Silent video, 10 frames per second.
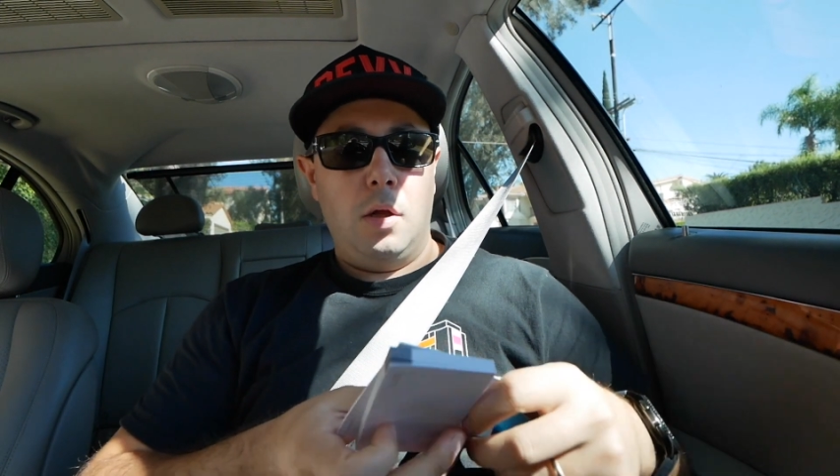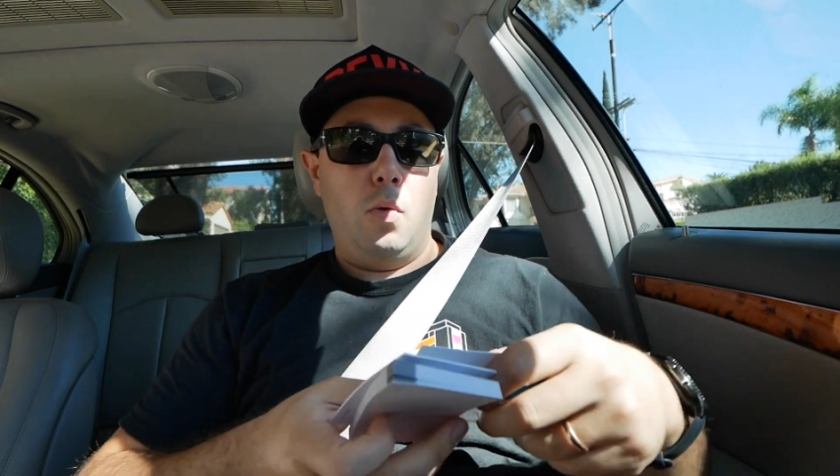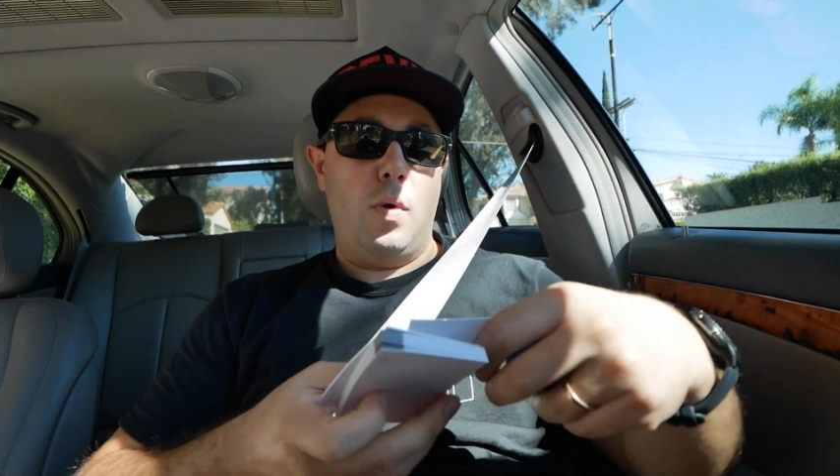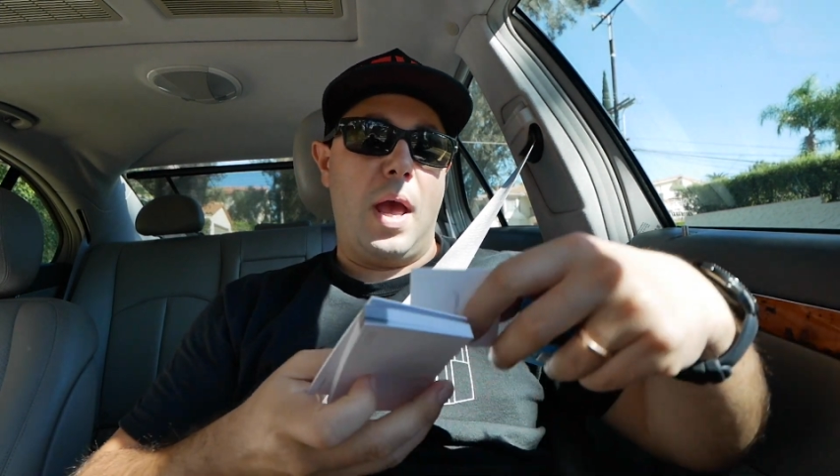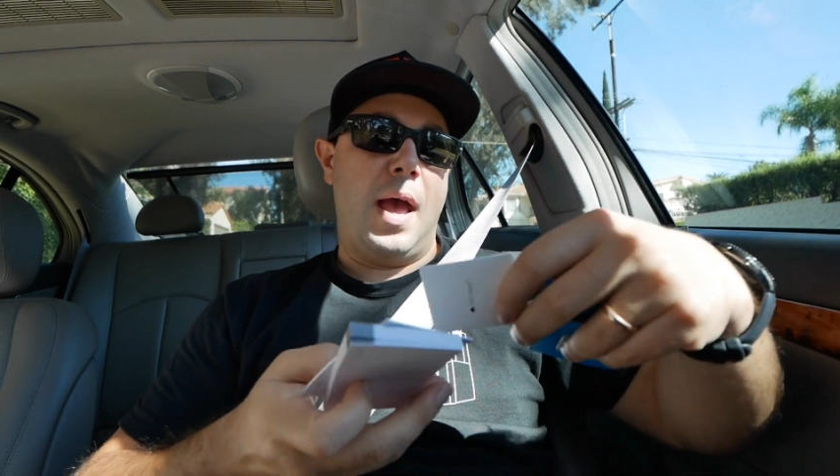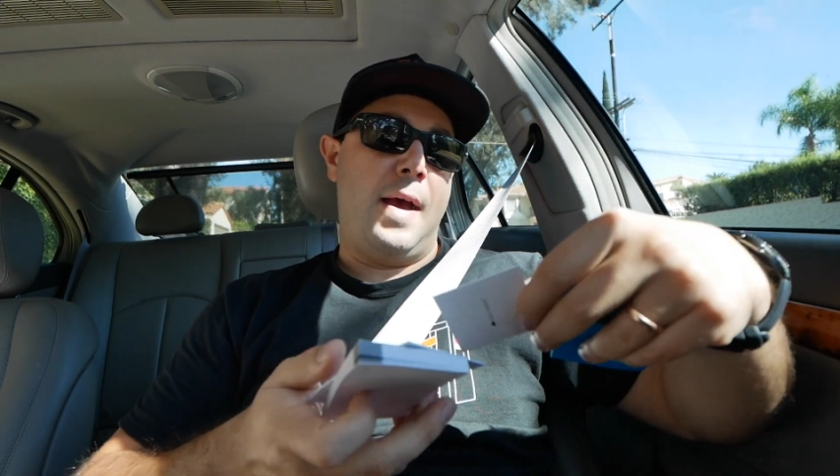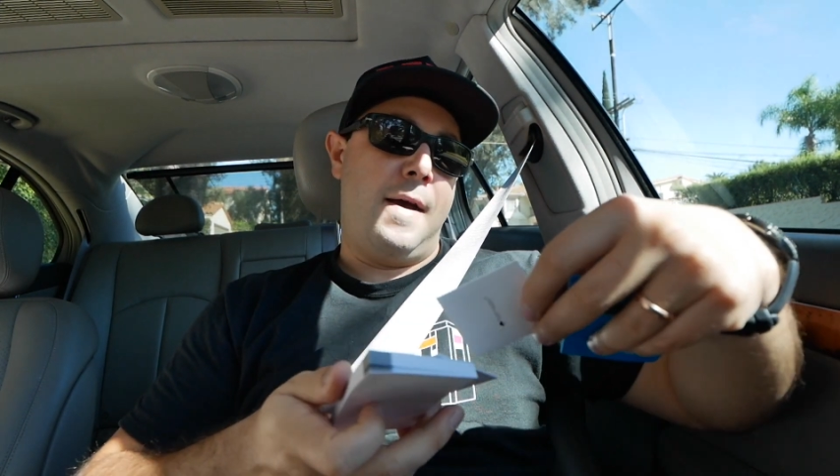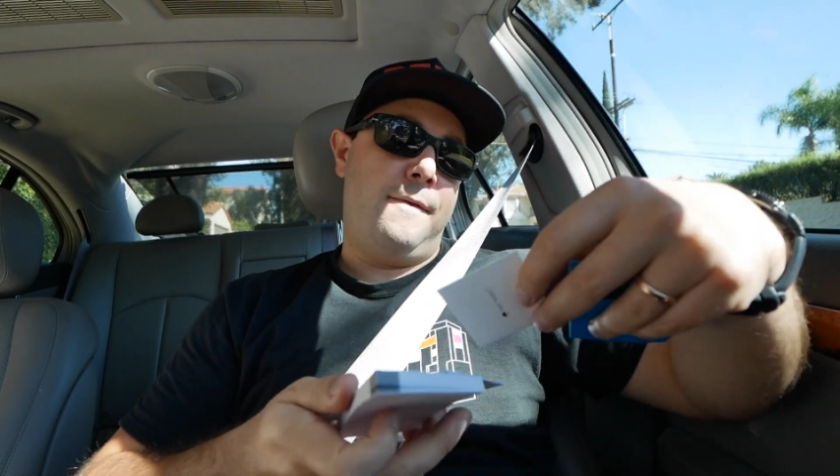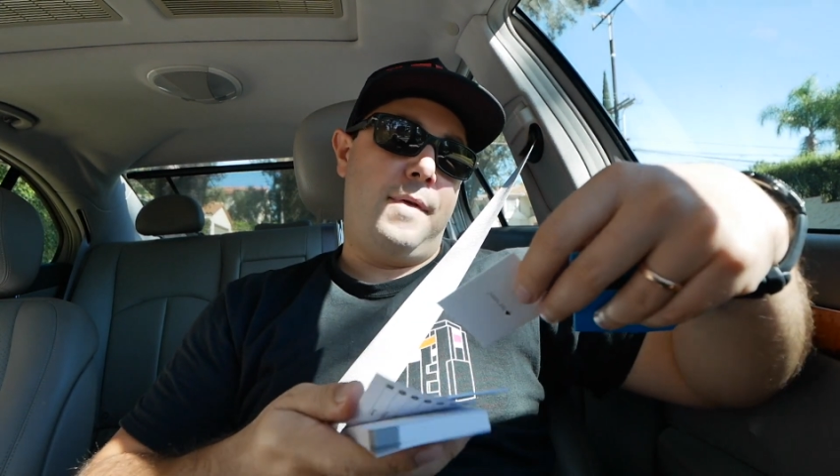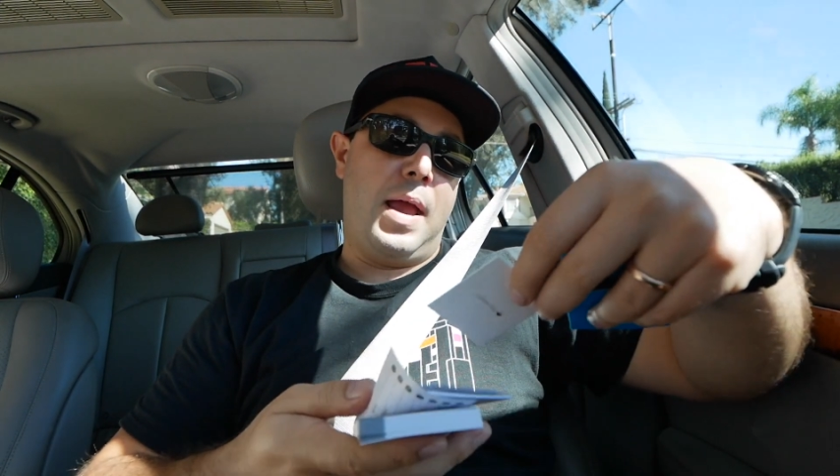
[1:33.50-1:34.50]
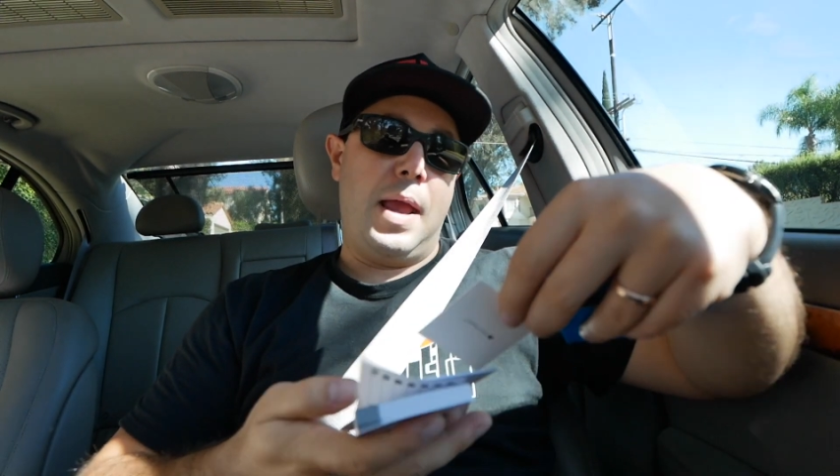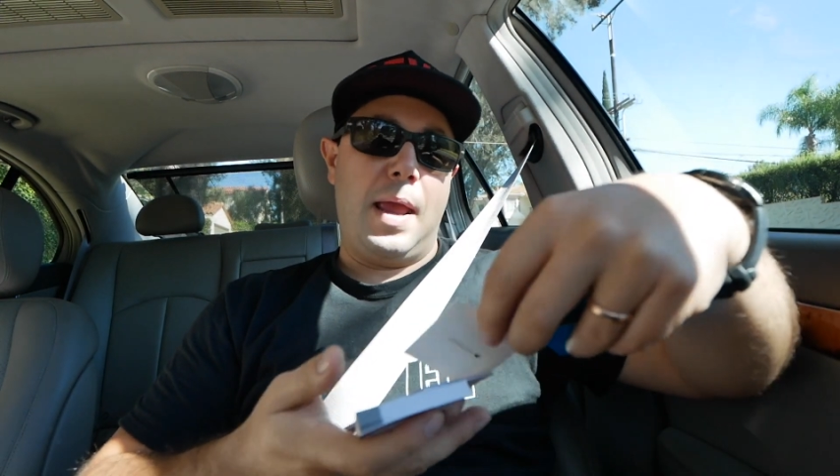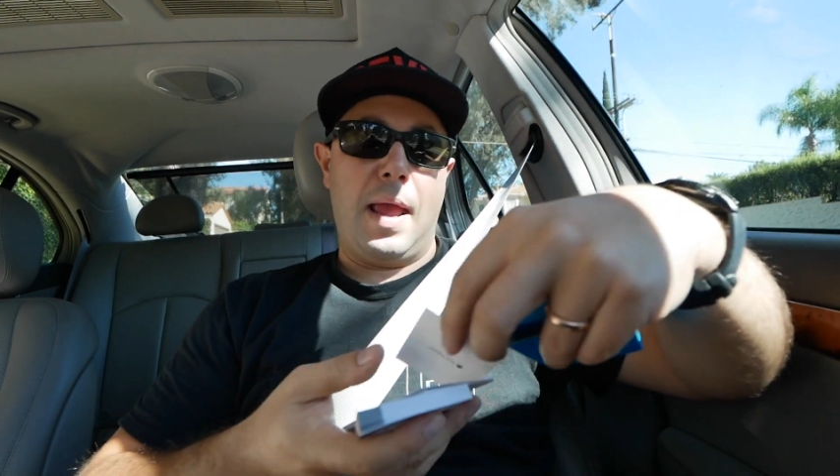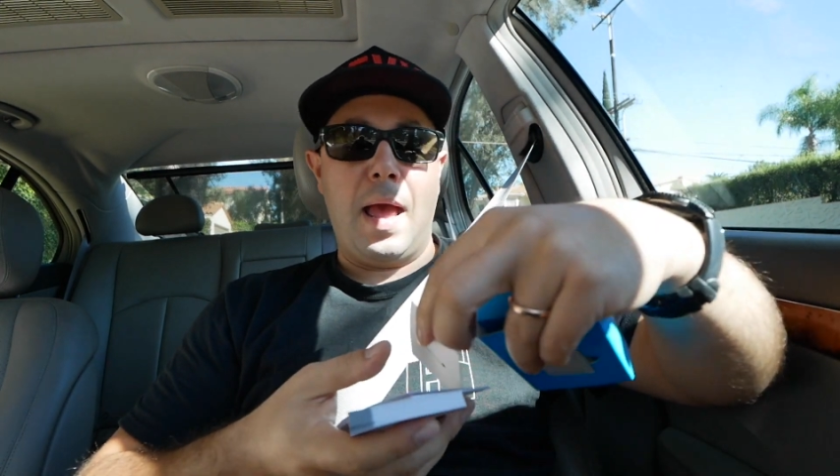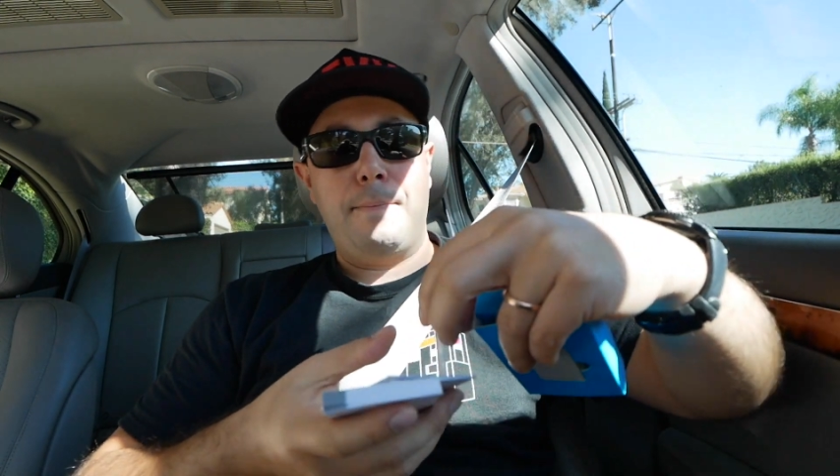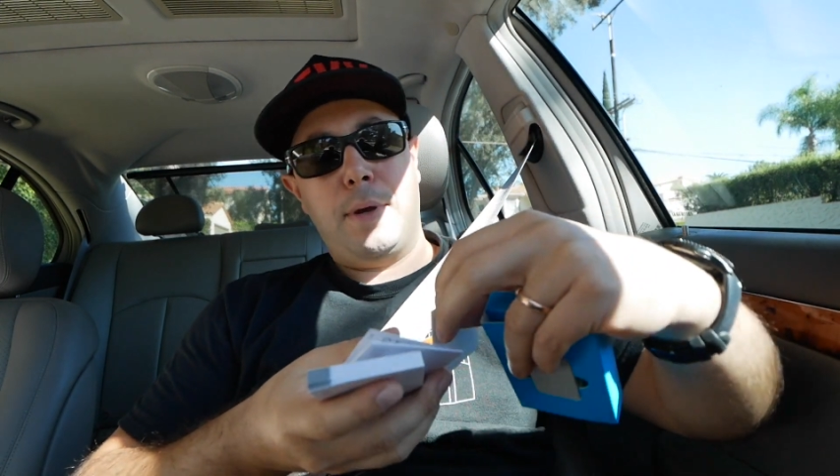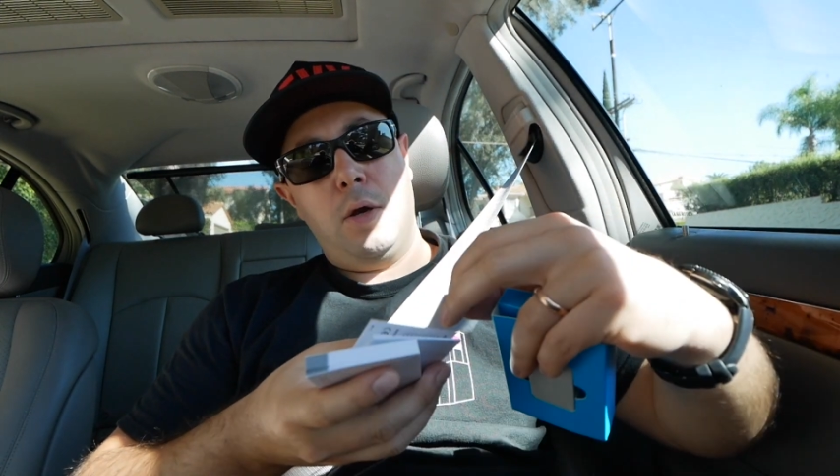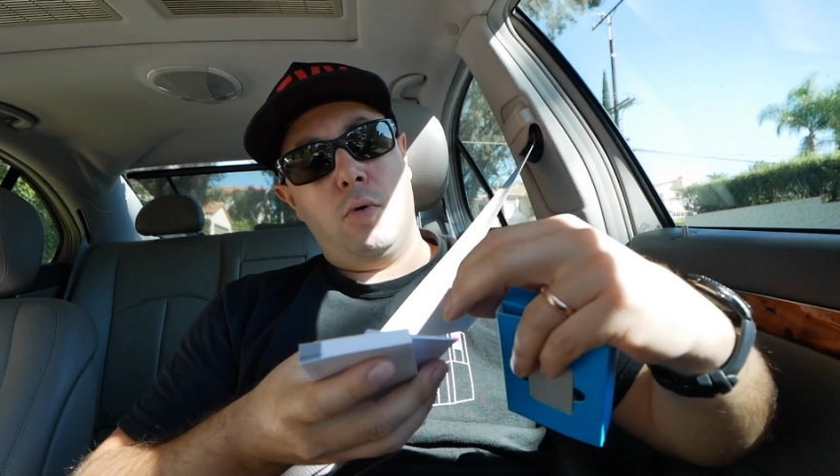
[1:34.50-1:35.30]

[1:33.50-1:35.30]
We have a happy